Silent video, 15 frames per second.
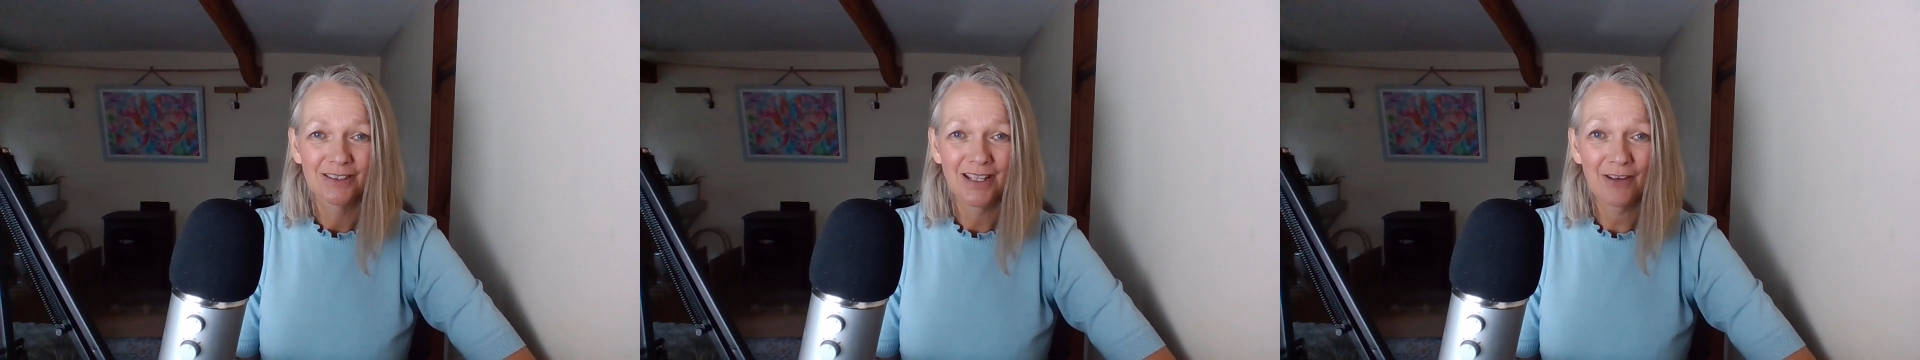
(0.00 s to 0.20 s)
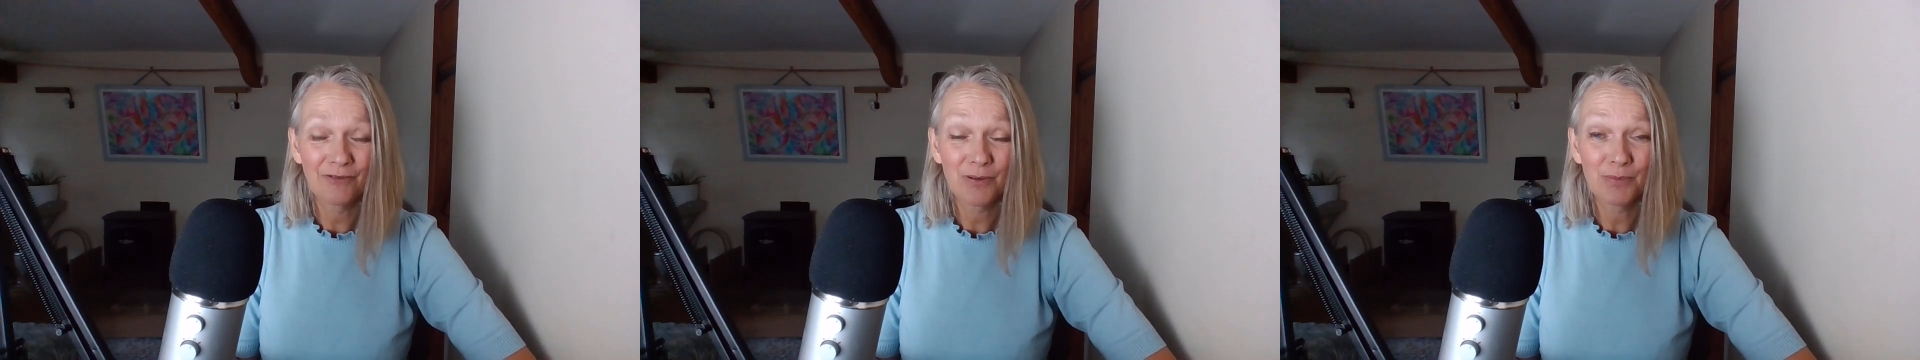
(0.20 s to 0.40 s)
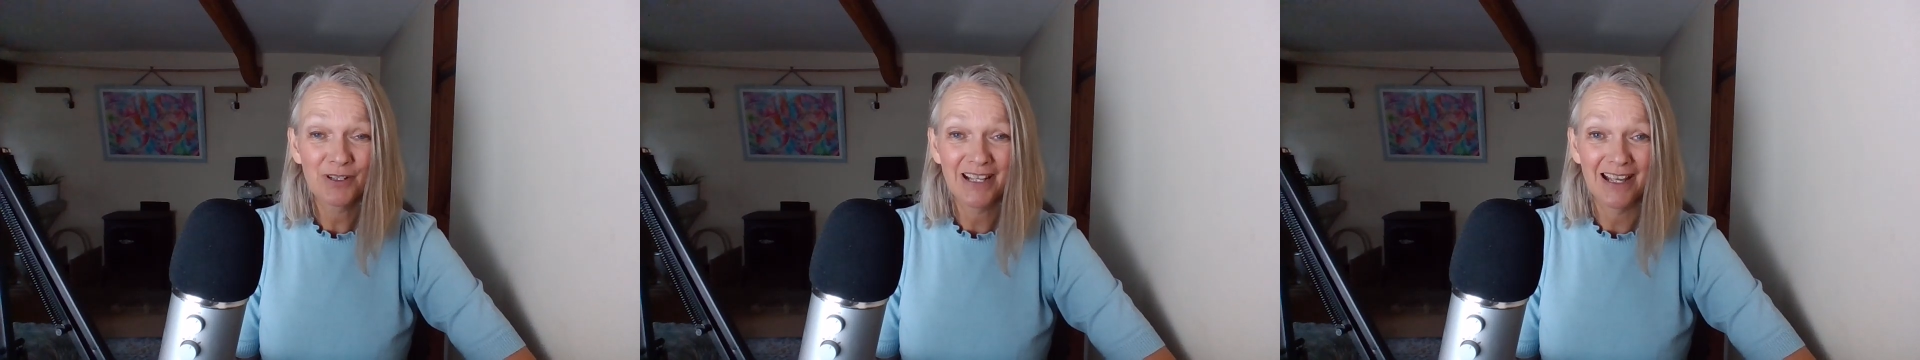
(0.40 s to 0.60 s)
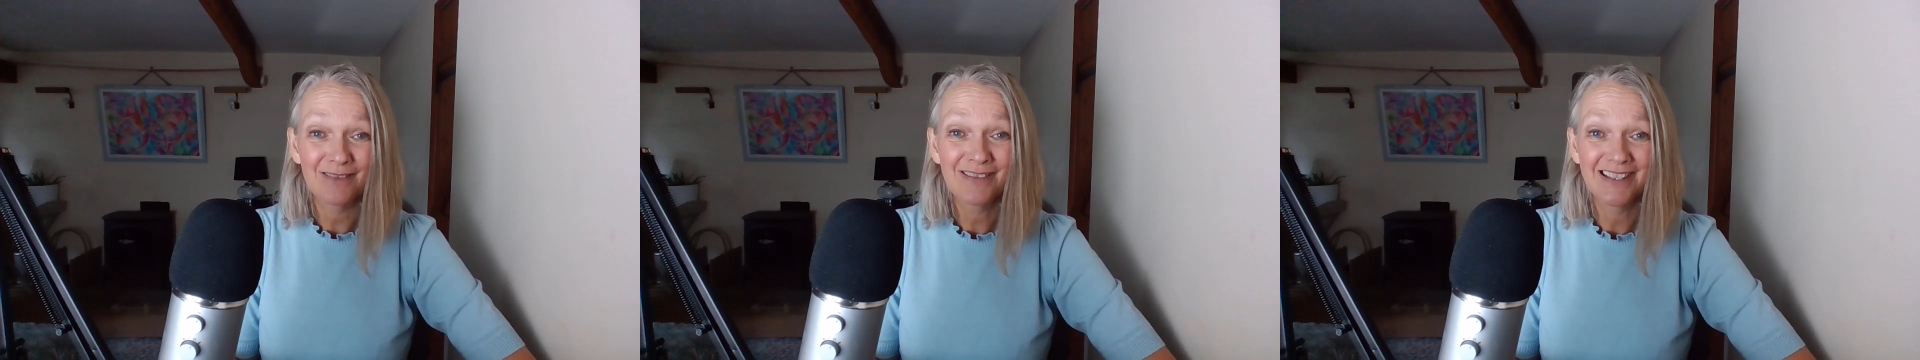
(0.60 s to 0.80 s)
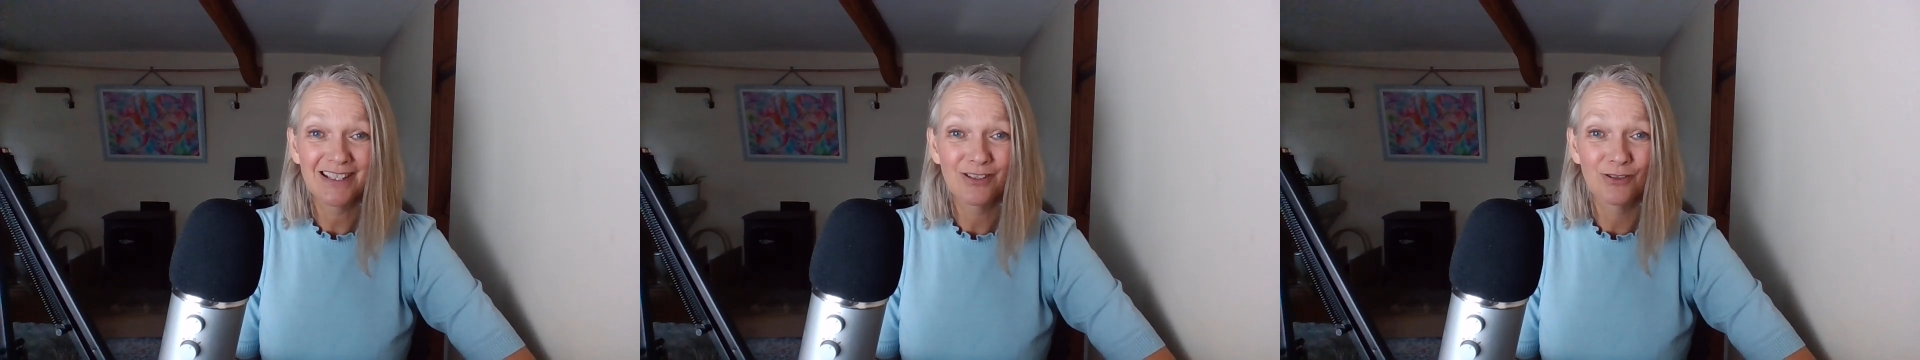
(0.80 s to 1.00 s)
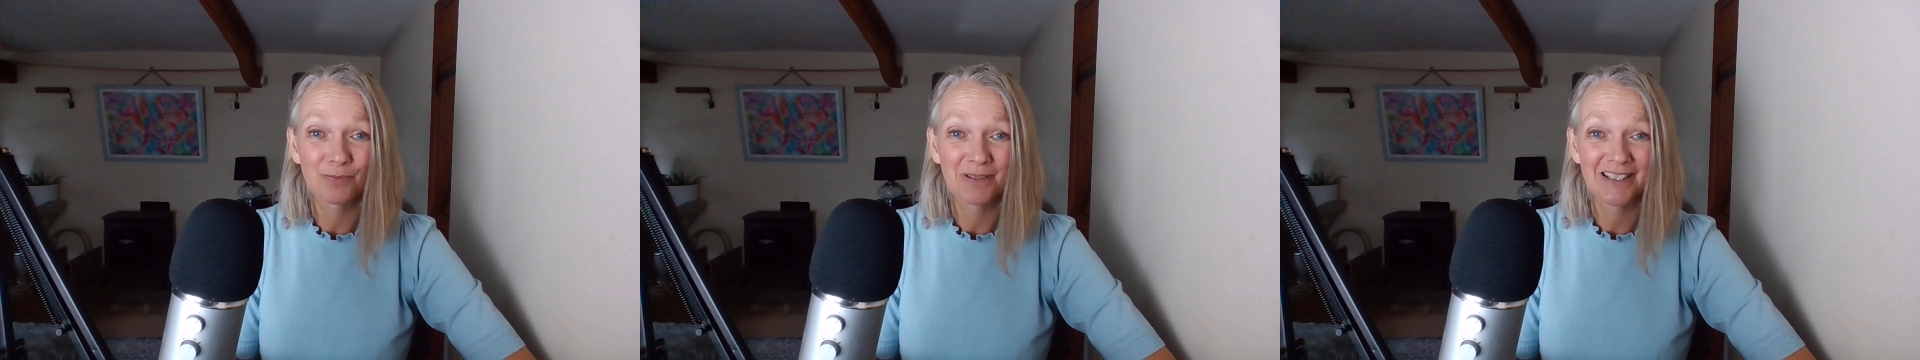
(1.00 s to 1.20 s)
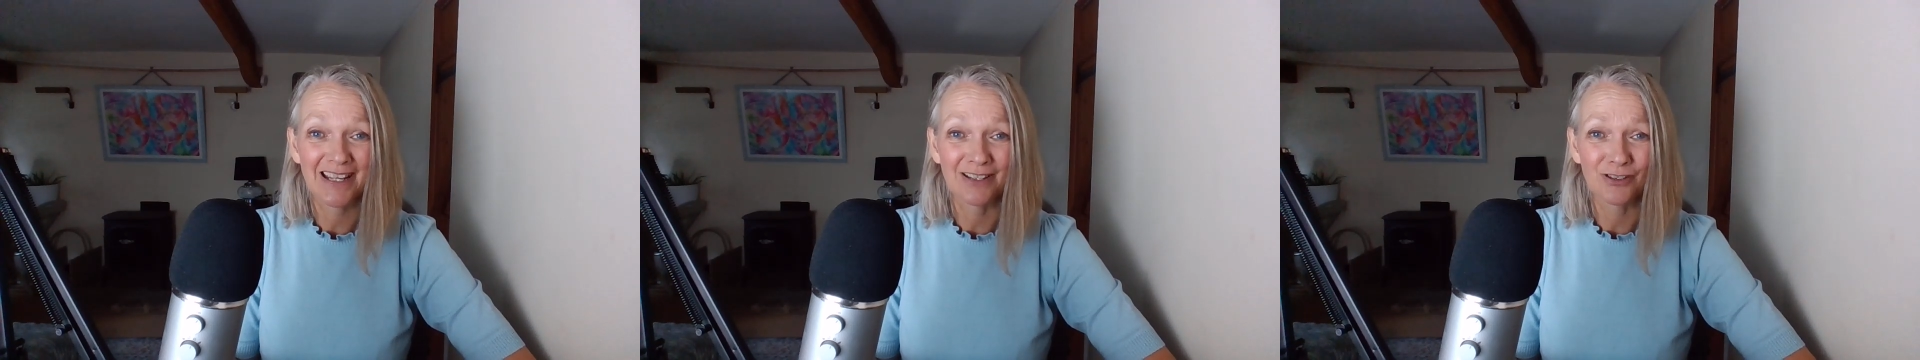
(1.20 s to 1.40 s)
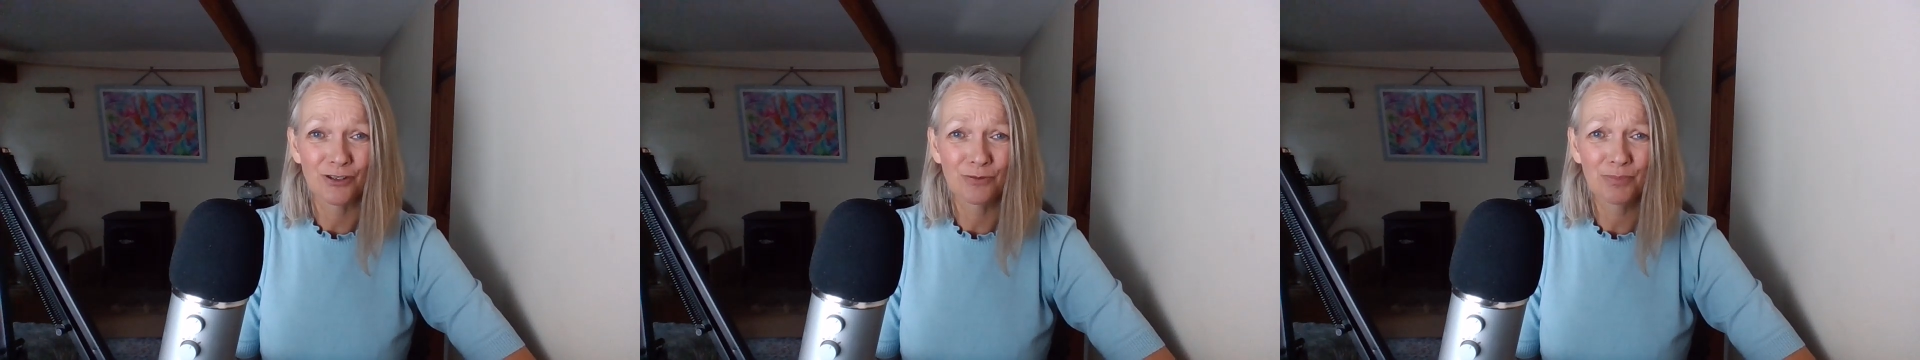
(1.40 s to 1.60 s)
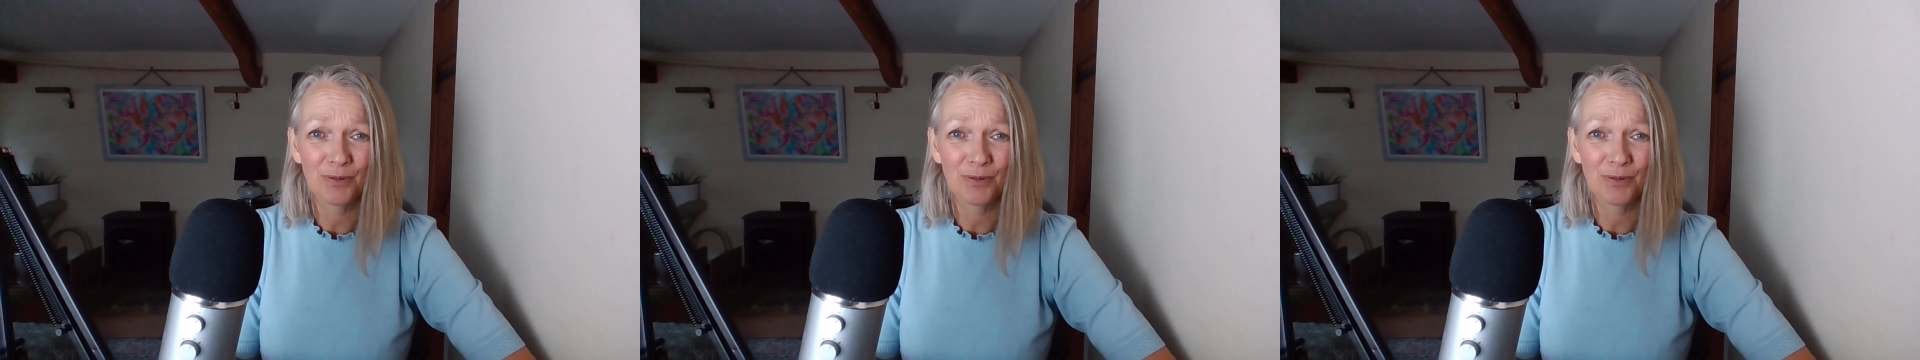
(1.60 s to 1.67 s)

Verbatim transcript: Everybody else sees your potential,